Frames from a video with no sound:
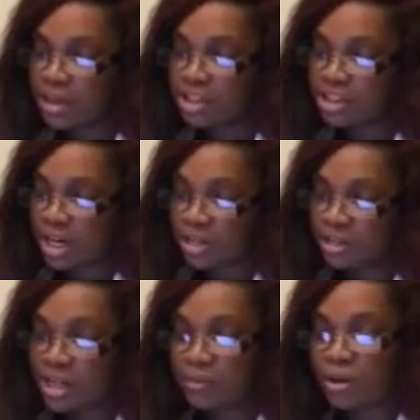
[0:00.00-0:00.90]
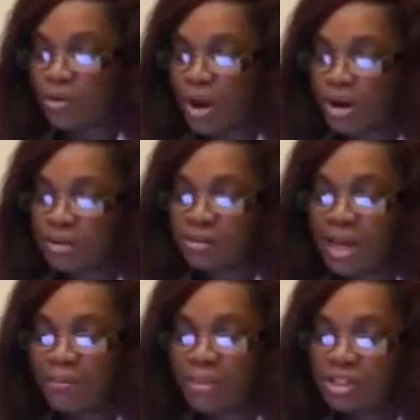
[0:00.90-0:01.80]
angina that requires
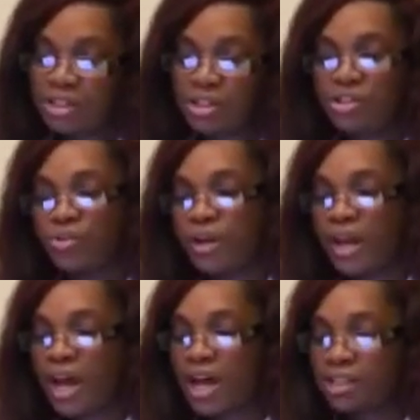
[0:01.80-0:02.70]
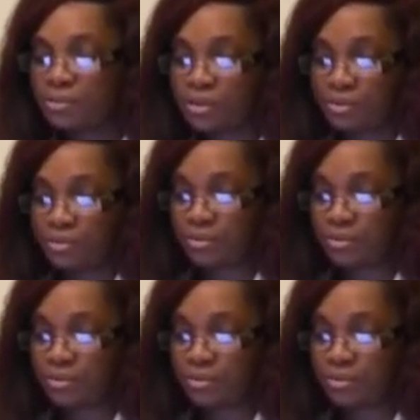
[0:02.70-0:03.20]
admission into a hospital.